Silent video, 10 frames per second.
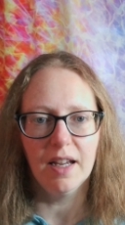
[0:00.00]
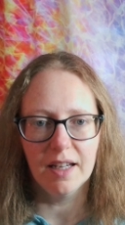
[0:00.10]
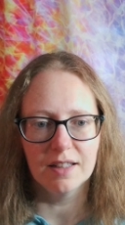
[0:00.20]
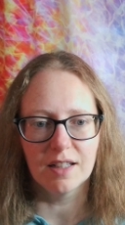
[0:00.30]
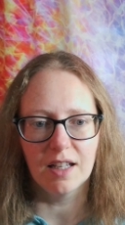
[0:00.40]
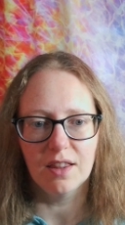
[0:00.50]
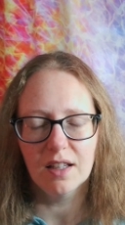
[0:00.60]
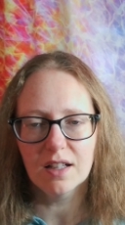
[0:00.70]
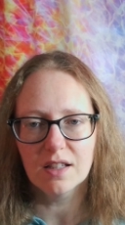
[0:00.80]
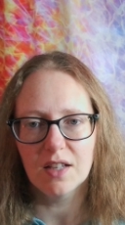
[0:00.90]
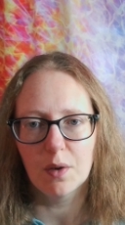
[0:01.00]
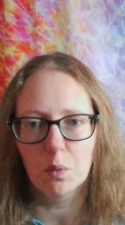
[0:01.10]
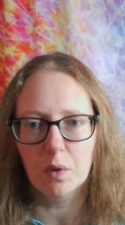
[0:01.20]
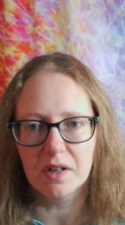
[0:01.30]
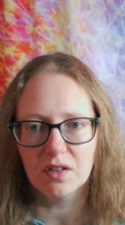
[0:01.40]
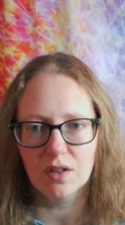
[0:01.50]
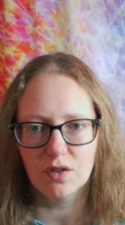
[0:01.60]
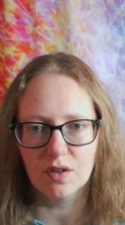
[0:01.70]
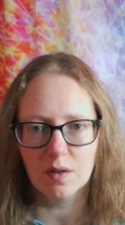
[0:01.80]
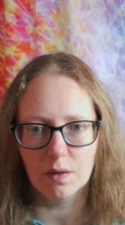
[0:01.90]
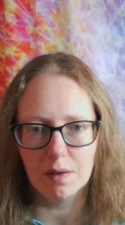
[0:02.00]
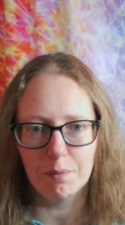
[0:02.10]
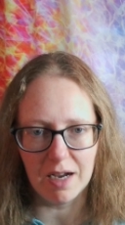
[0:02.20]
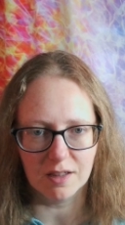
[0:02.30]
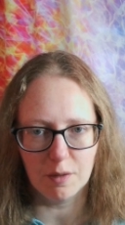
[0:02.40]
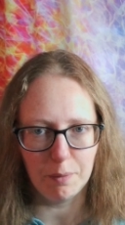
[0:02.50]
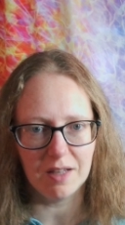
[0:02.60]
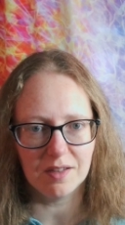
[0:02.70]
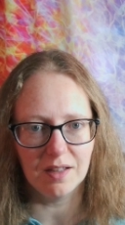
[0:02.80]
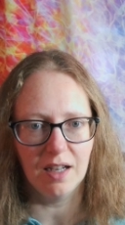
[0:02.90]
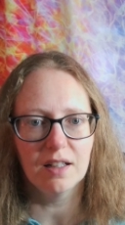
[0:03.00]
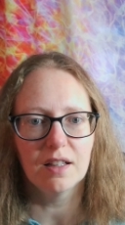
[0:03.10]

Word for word: And I think it's even worse than just going back to baseline.